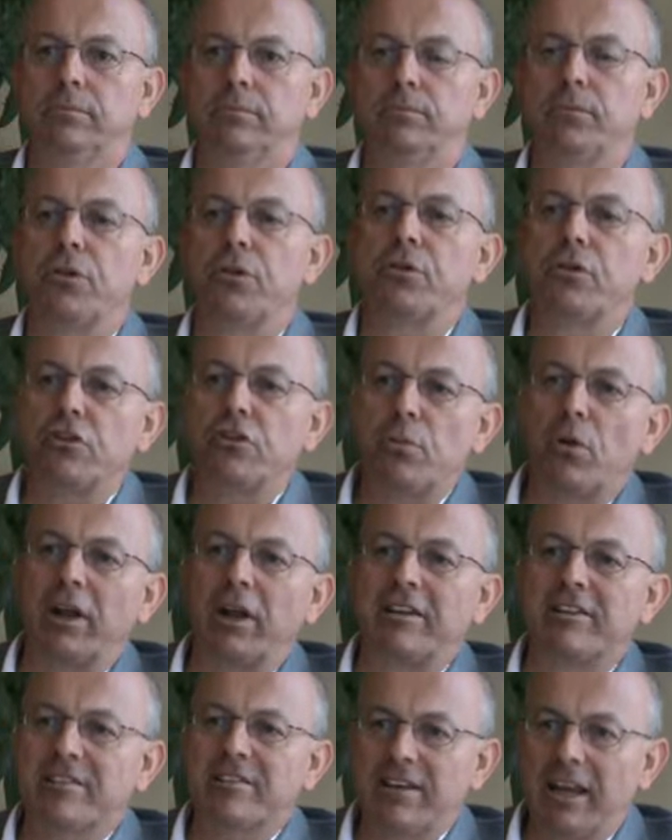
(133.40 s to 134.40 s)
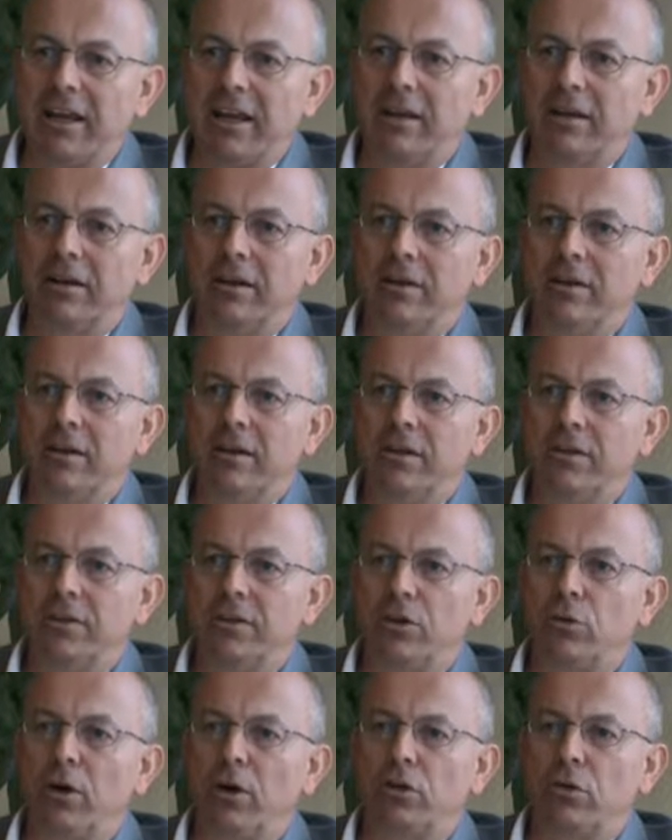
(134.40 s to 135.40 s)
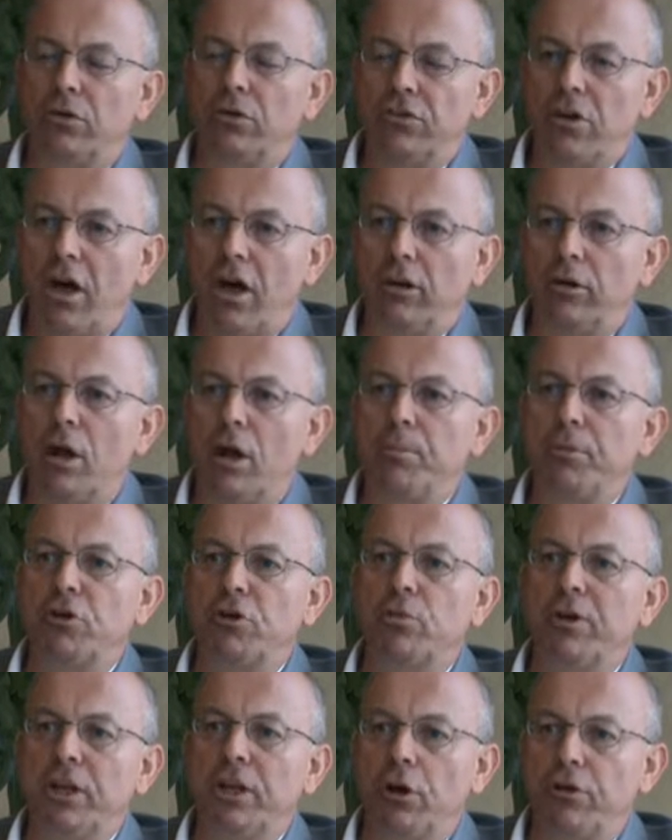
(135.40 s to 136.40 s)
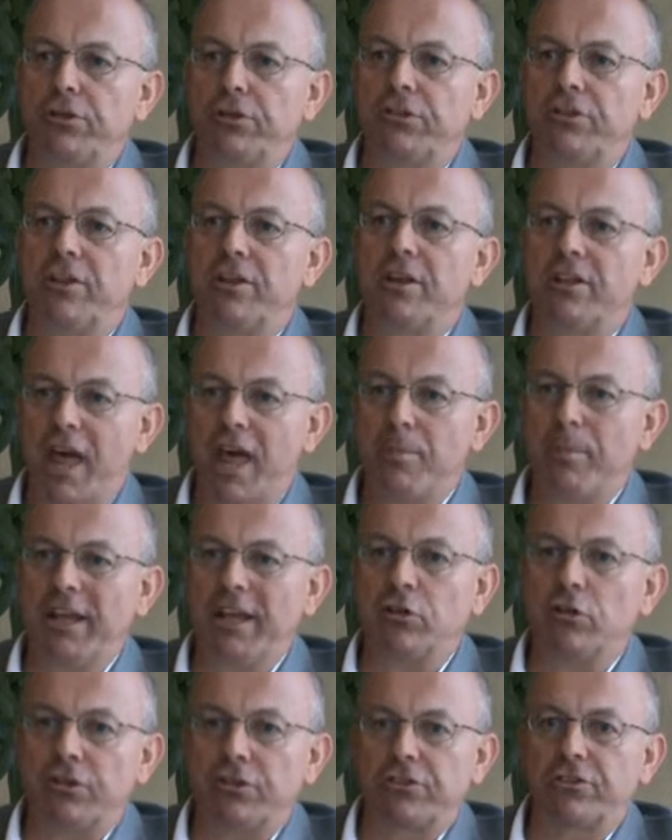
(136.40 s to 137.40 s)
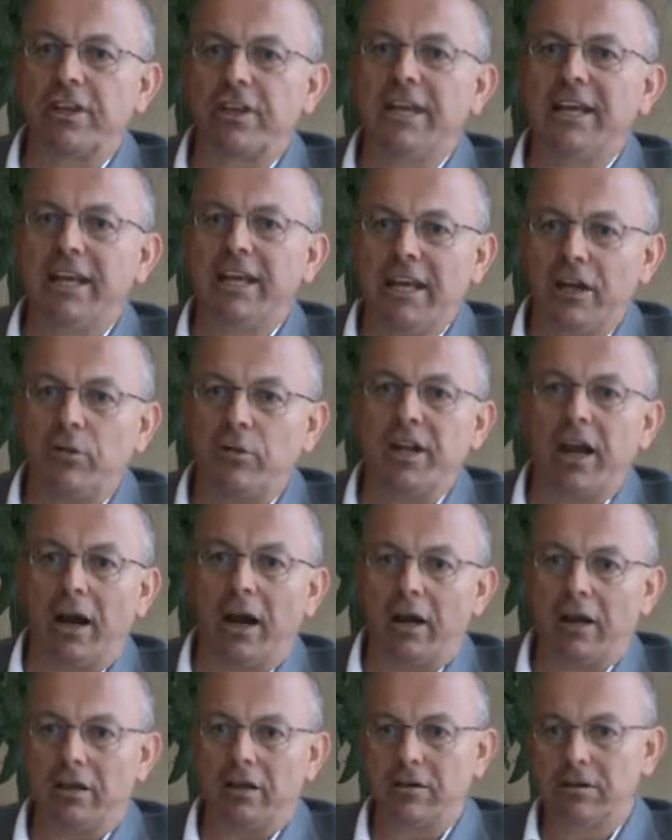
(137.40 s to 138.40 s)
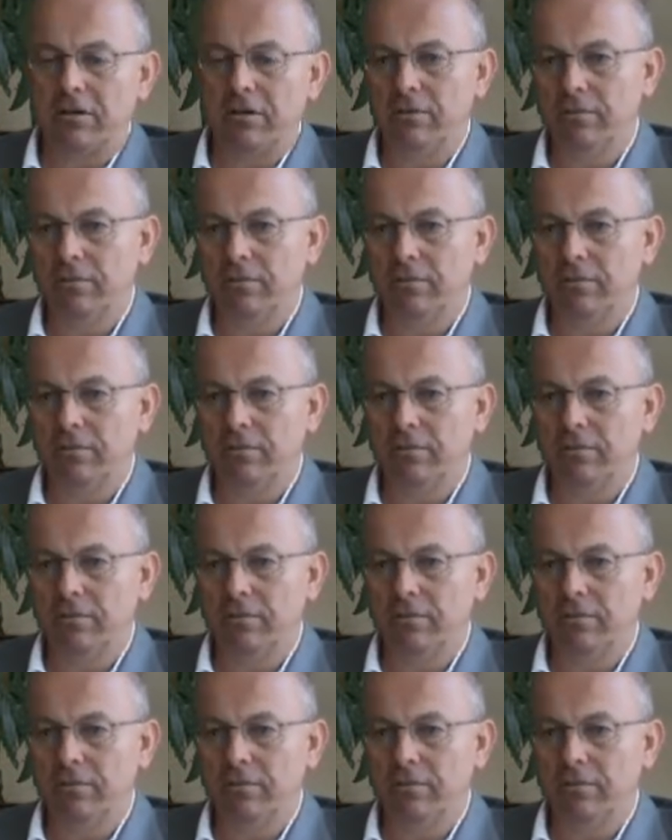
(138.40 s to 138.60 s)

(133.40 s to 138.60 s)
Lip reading: But there is more at stake than what goes on between us, them and us here in Ireland.